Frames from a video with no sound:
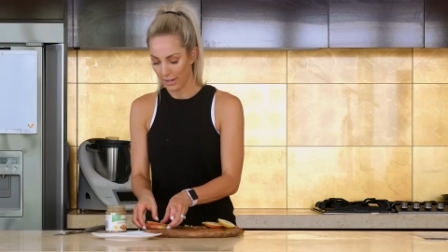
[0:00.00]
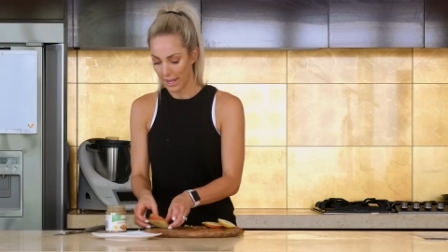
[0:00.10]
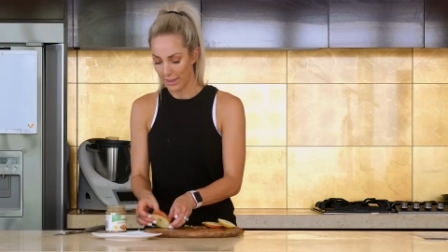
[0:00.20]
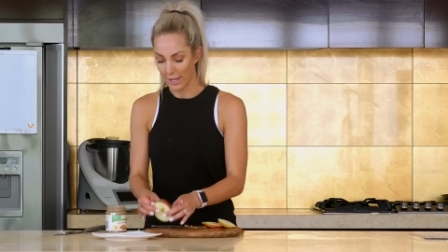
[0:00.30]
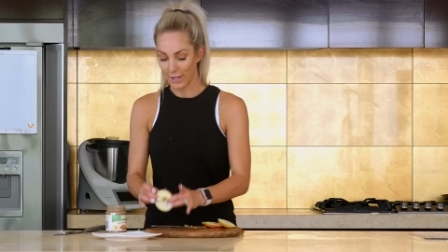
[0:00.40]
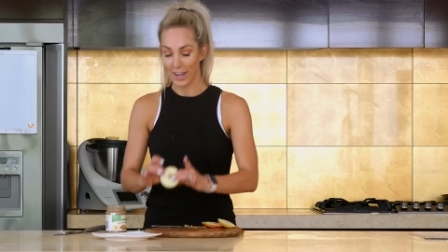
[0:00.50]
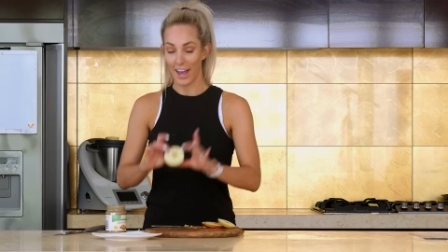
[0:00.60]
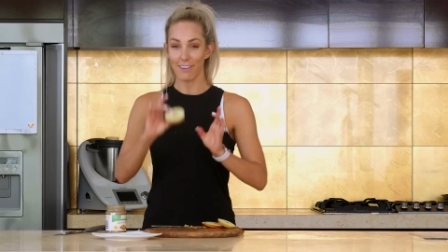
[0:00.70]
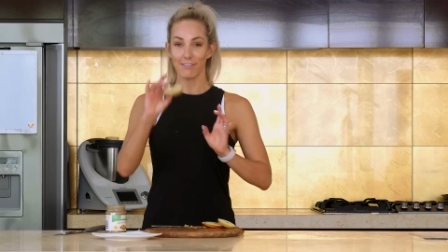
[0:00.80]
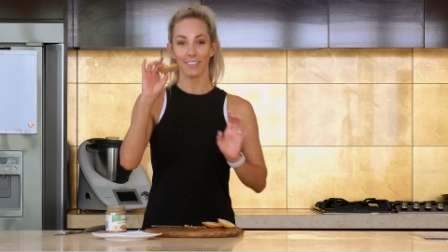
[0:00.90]
And there you
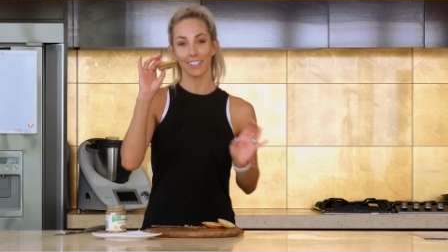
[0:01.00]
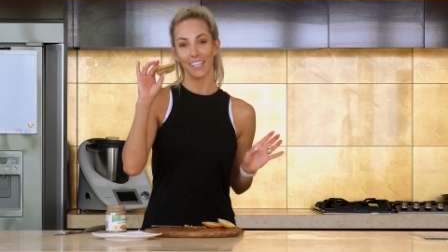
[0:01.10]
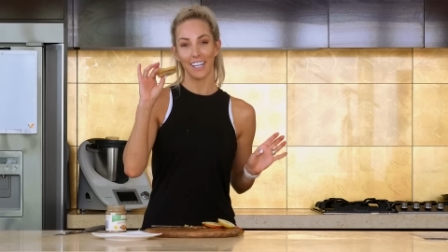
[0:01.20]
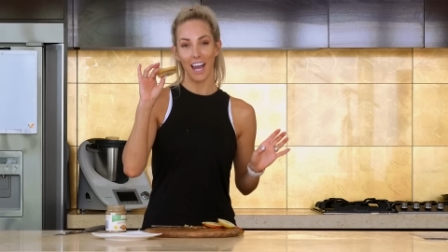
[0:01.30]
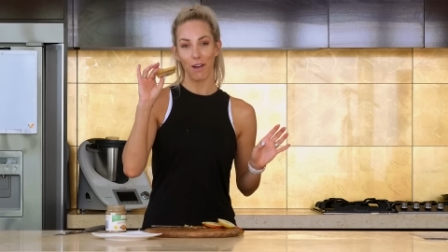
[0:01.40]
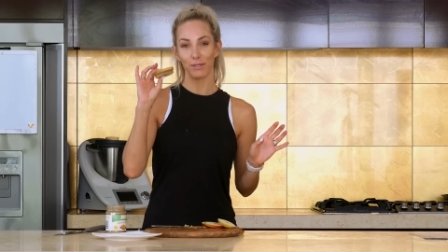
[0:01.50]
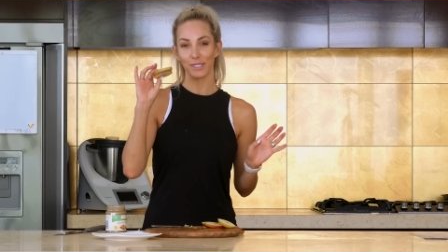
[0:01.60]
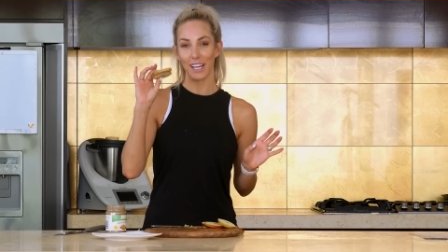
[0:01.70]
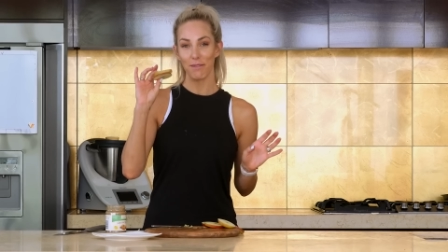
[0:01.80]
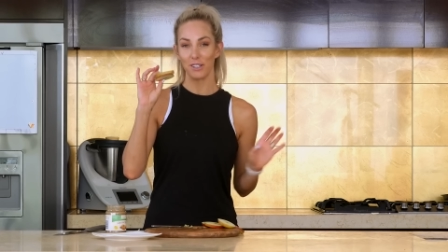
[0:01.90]
have an apple
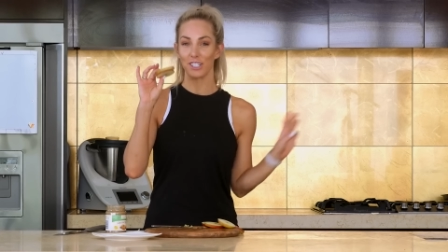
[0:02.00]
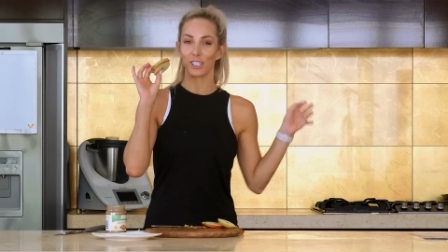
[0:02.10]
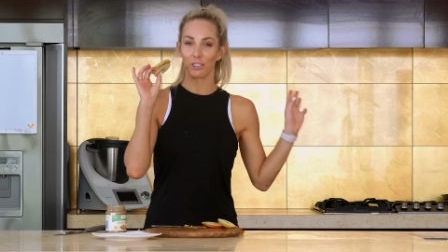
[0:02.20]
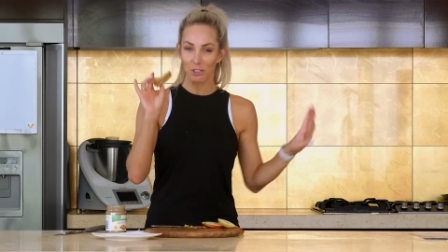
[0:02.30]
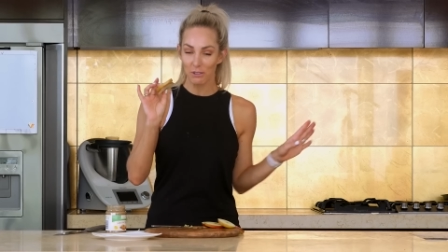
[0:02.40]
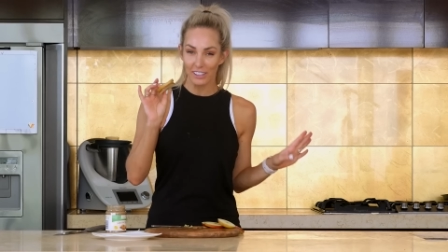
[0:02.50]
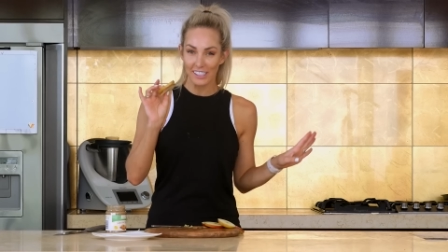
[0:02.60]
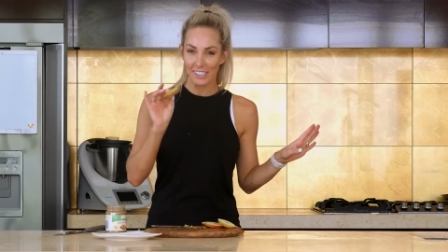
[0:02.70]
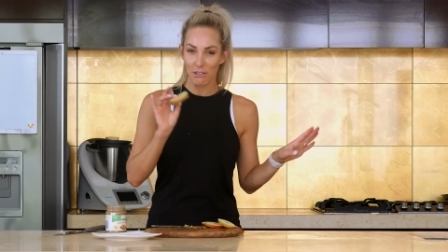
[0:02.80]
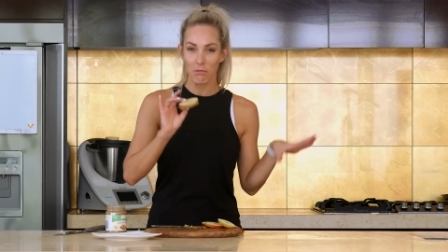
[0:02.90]
sandwich. It looks really
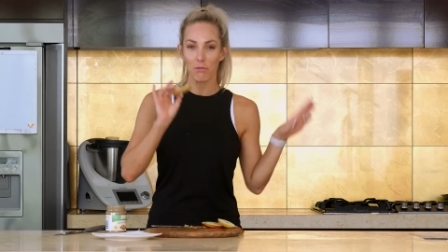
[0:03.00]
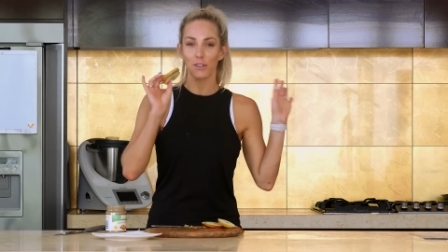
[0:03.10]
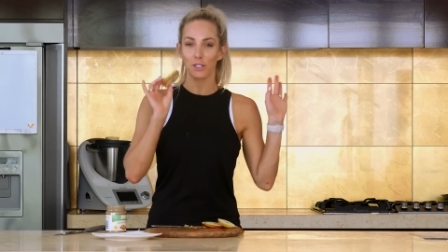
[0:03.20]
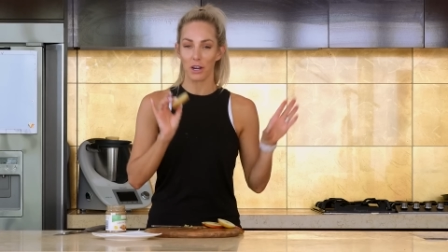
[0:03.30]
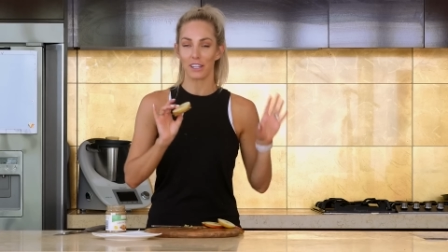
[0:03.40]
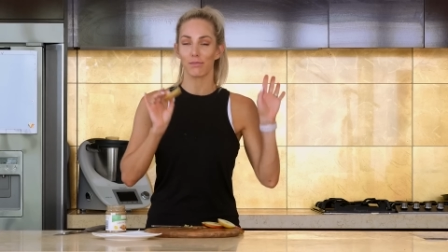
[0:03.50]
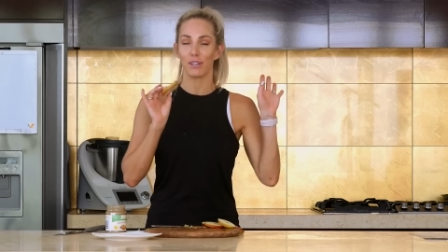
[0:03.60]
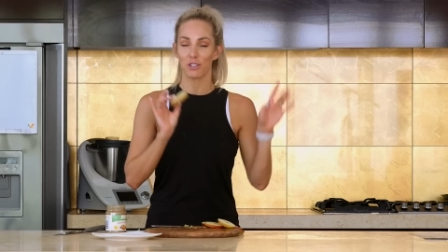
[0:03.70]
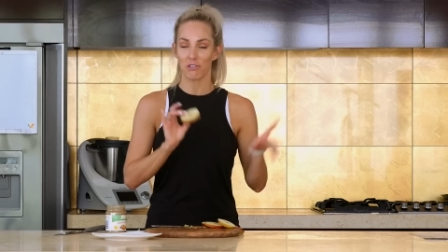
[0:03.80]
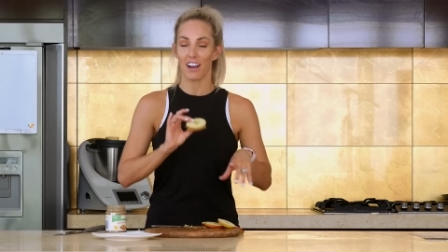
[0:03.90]
simple, but trust
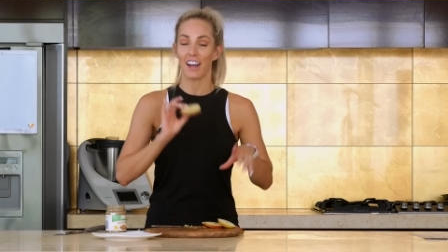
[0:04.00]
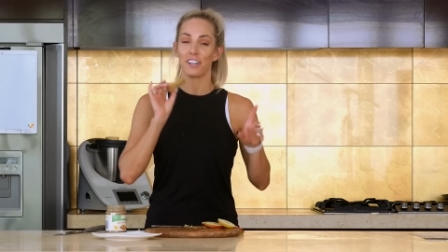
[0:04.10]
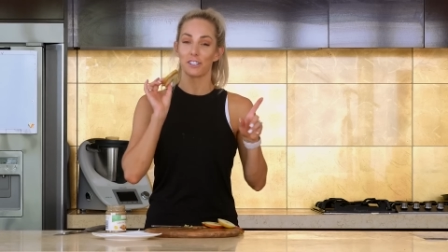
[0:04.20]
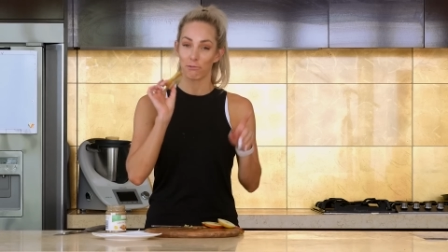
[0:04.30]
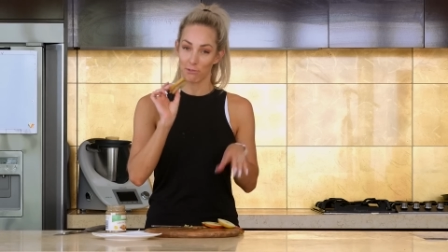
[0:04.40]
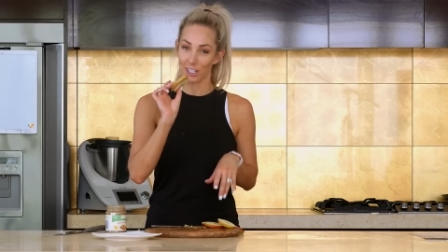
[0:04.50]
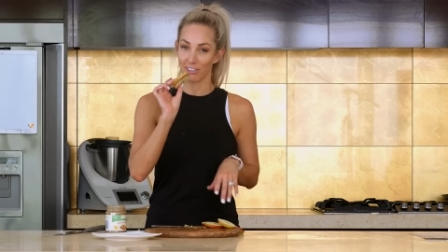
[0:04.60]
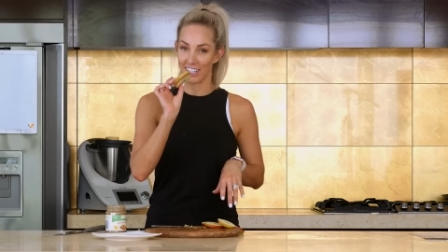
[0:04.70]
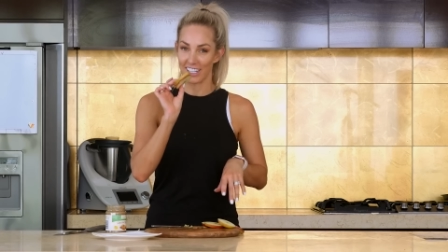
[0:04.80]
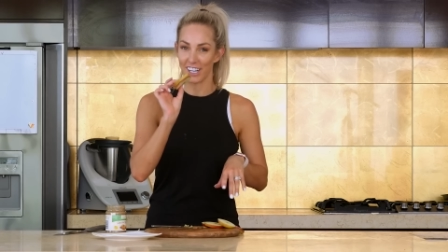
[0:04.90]
me, try it. It's really,
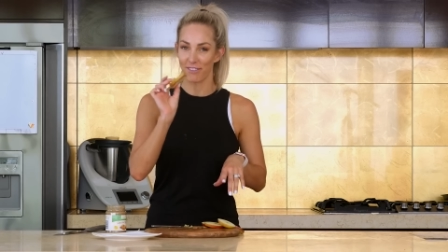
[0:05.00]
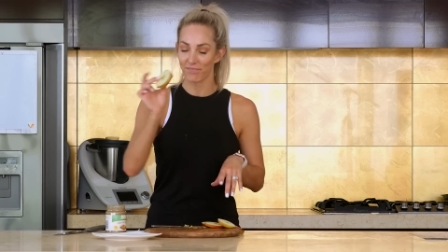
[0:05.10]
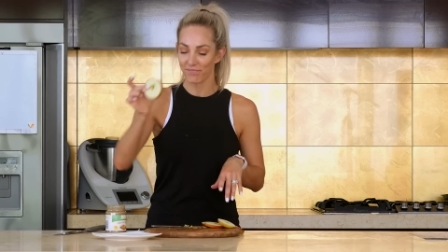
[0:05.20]
really yum.